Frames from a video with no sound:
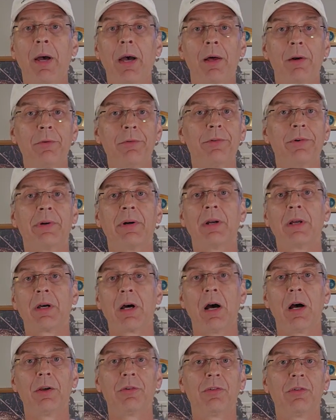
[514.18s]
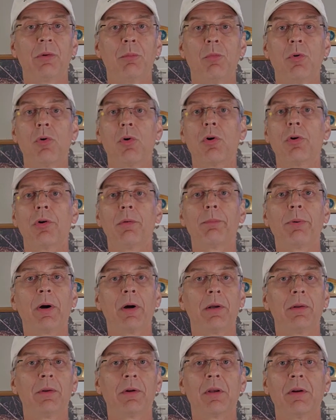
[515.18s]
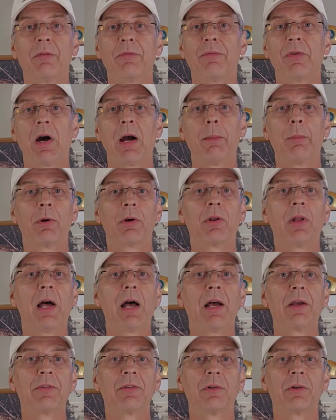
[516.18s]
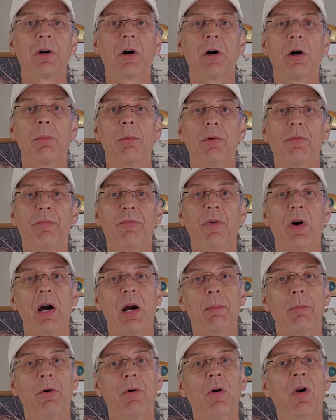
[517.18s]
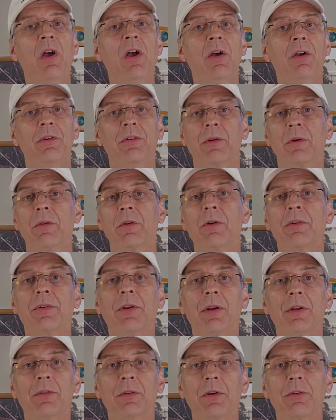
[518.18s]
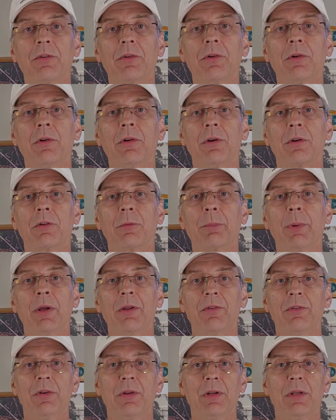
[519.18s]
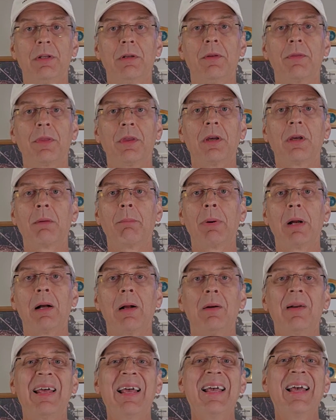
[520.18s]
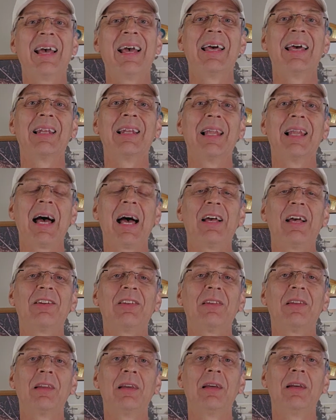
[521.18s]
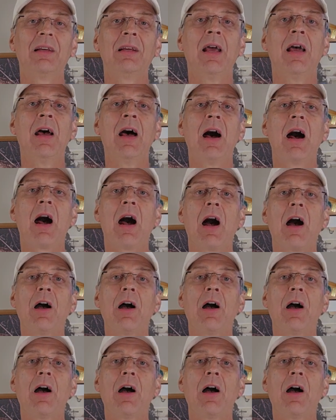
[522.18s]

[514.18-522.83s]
paddles are going to cost you more. You're probably looking at fiberglass or carbon fiber. So there's an additional expense you need to think about. And lastly,